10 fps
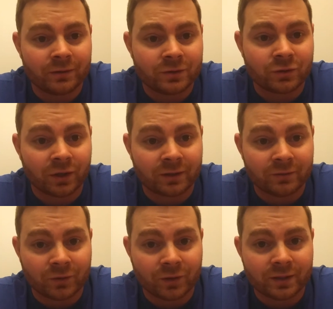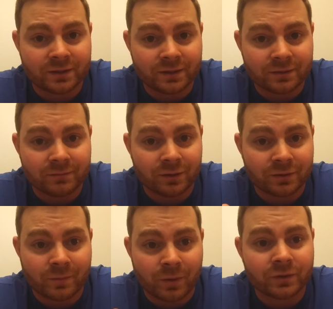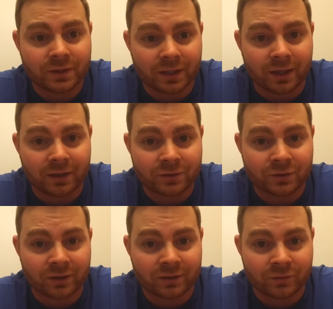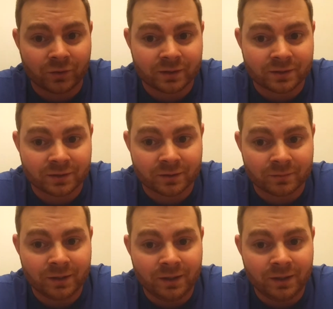Constructive criticism, you're supposed to get constructive criticism.